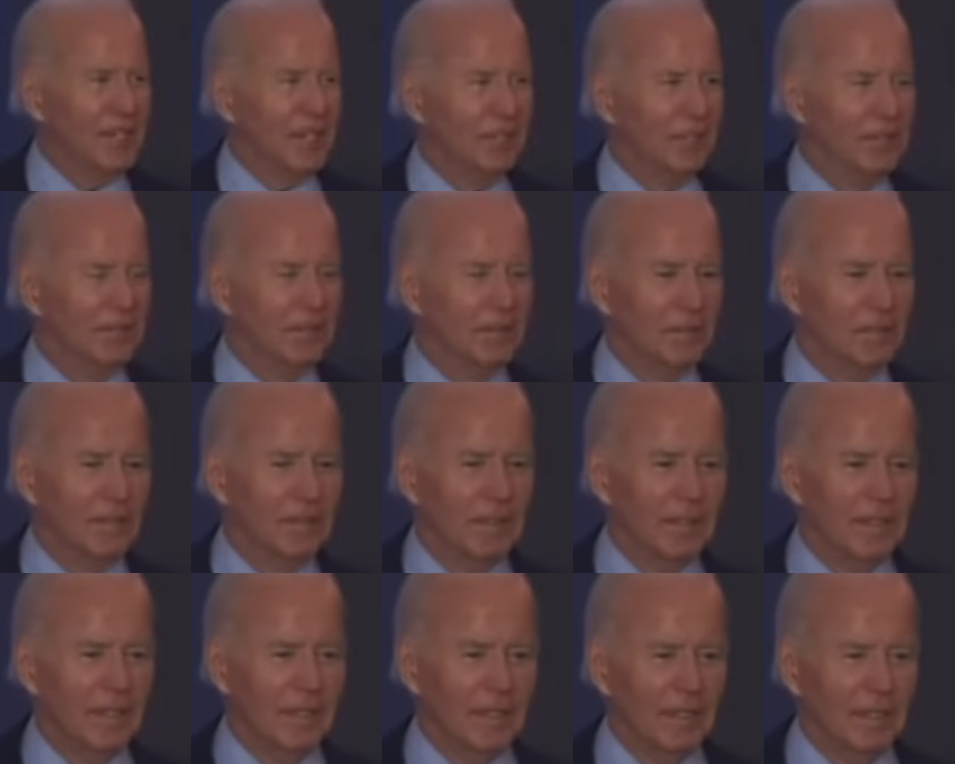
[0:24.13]
you.
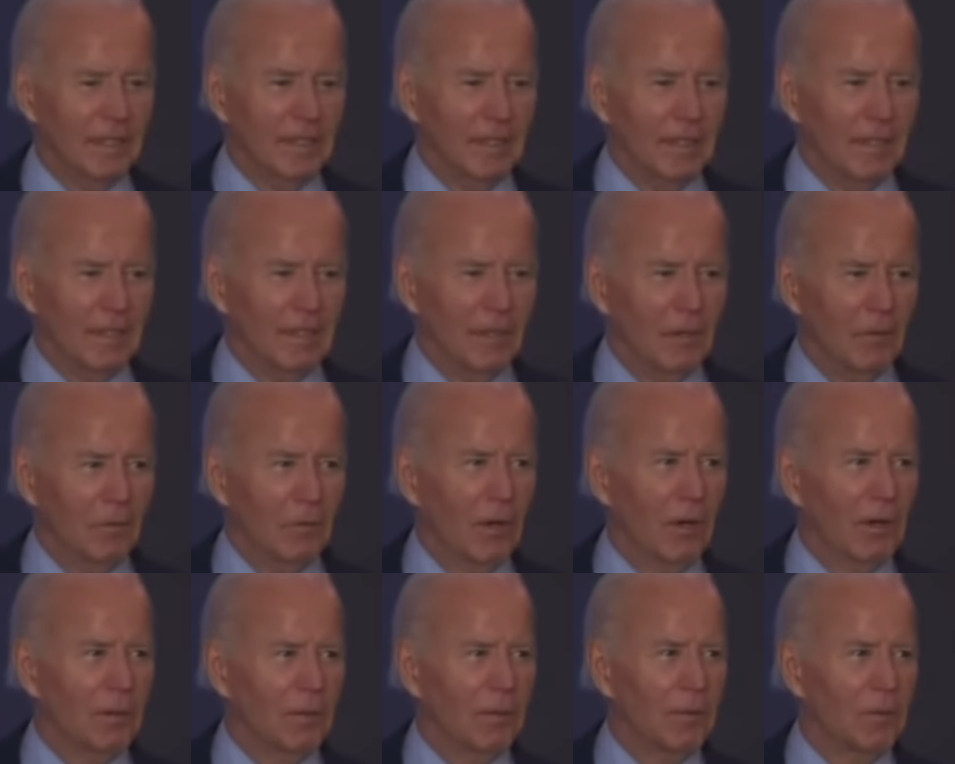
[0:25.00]

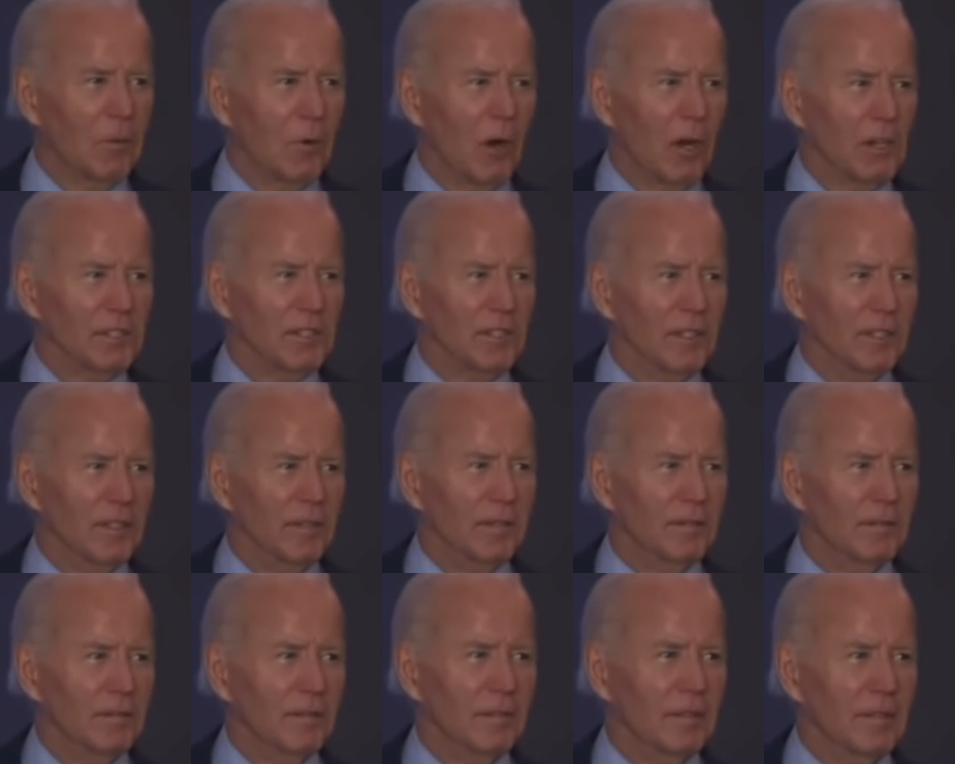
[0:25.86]
Welcome to Washington.